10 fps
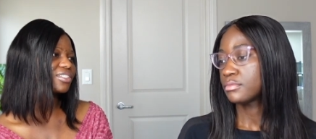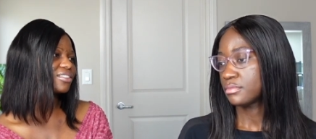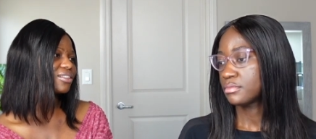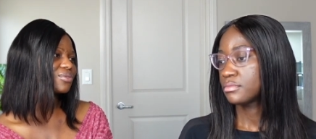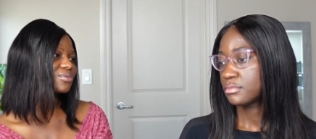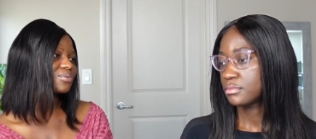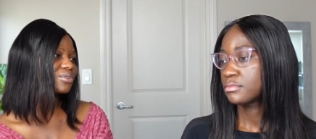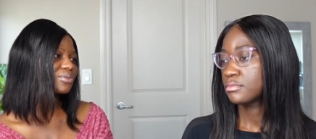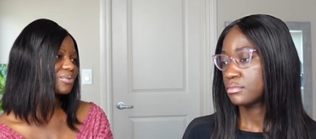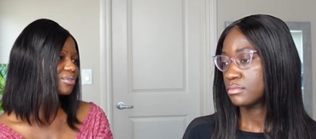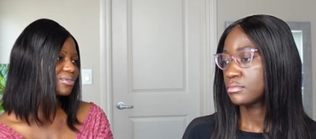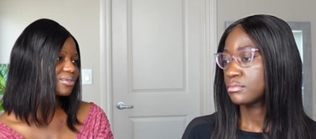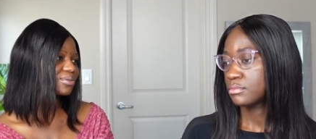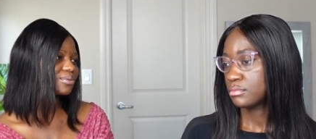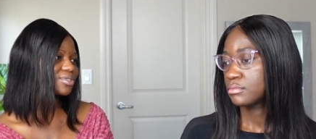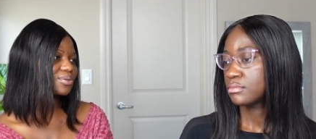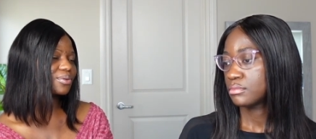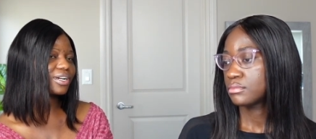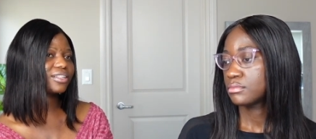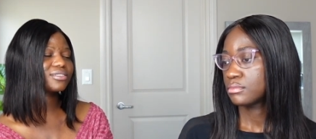Speaker 1: that tells you what you want to do. So
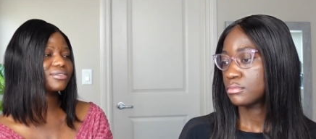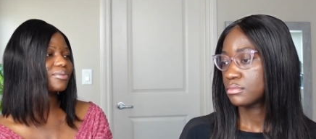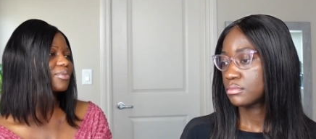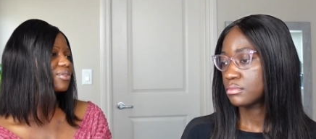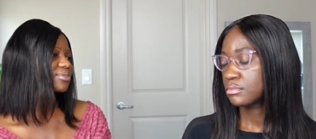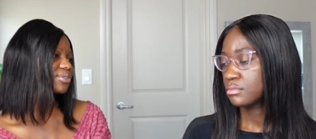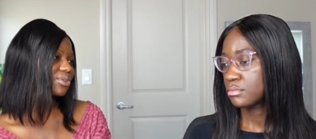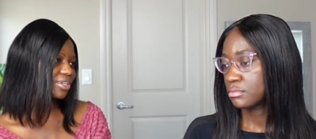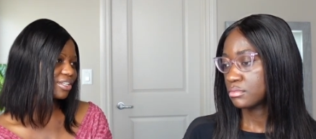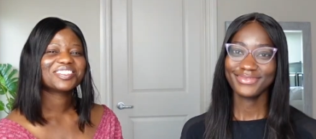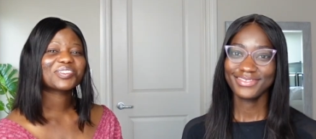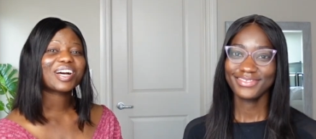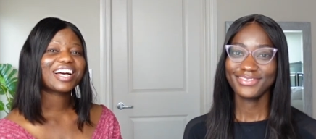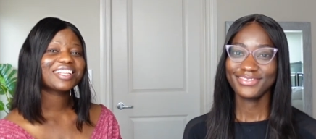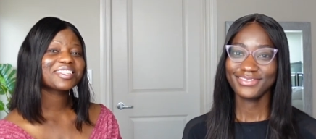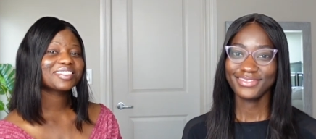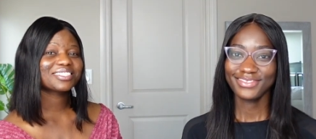I did something on soil. So I had this